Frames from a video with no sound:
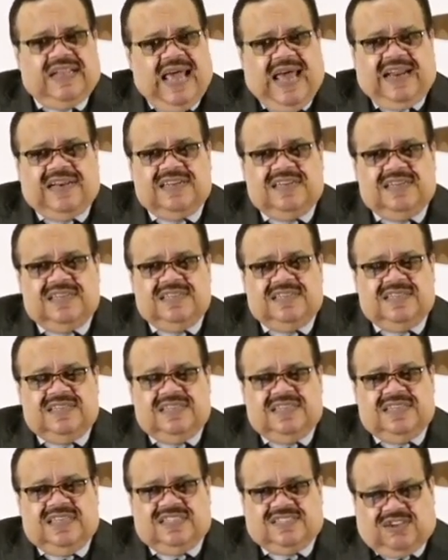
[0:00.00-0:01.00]
that
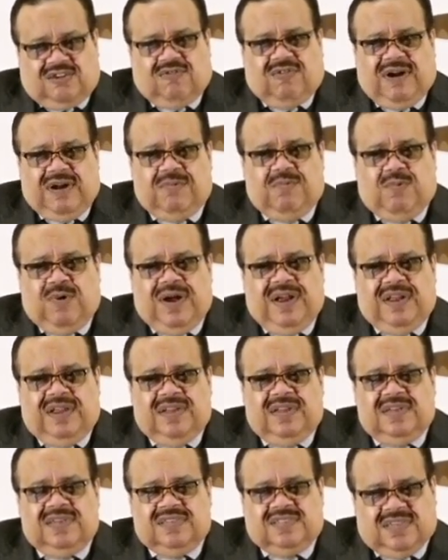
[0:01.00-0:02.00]
is a great way
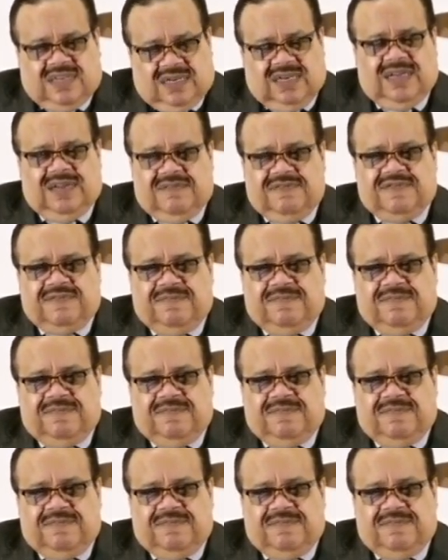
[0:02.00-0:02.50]
to live.